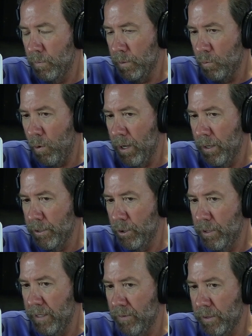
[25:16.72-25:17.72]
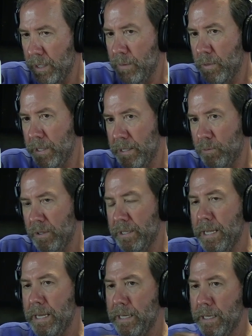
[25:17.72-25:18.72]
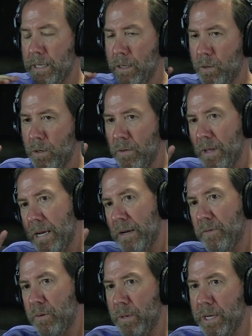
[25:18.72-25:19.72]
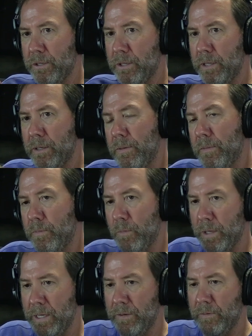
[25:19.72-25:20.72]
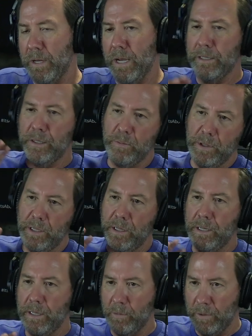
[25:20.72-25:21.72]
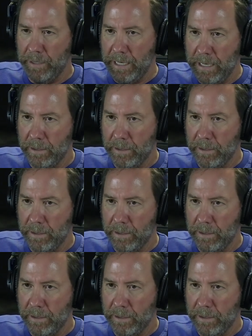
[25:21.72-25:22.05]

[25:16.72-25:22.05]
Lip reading: acquiring 2 different companies, we've taken all that information, we've documented it, we've